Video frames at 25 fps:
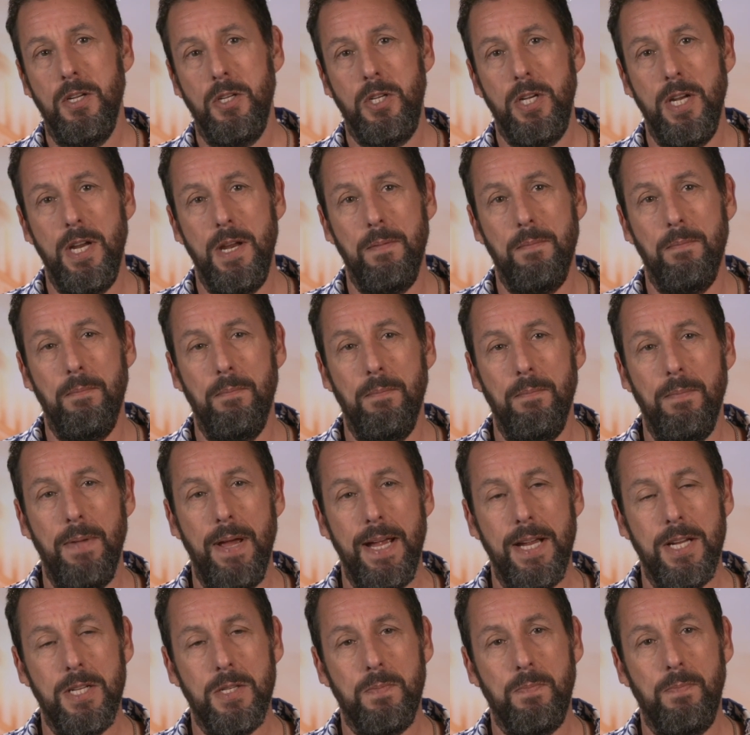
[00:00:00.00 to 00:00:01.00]
She
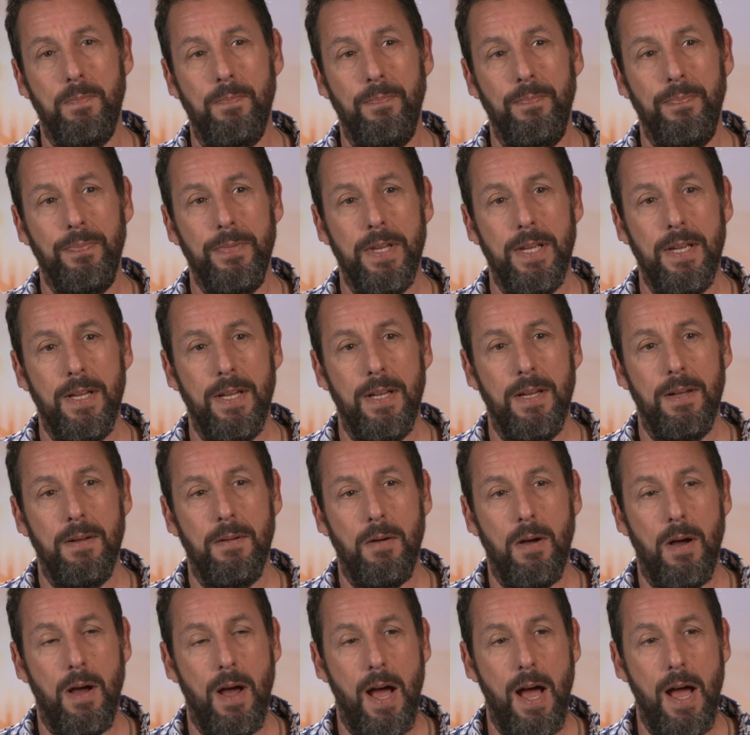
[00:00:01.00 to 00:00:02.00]
makes,
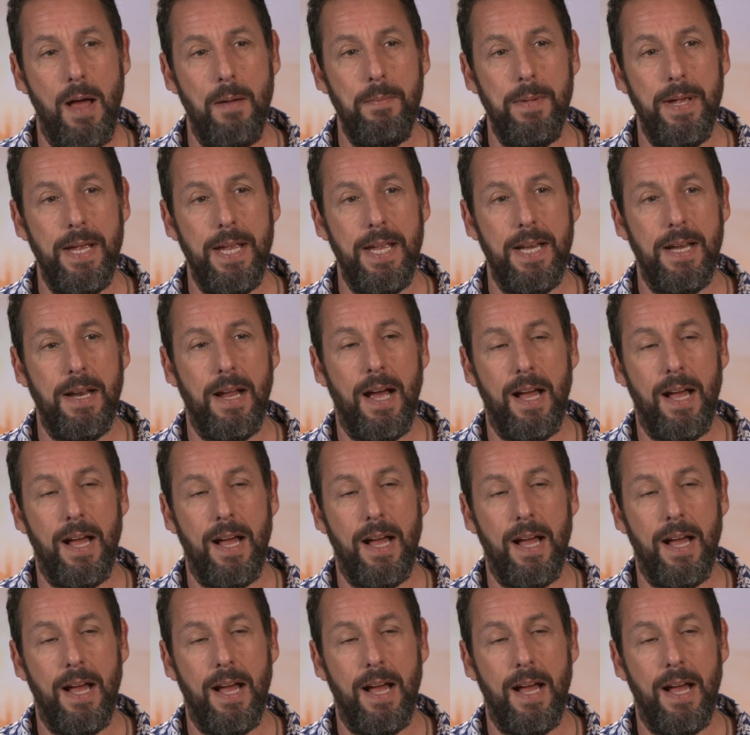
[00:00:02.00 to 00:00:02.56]
I mean,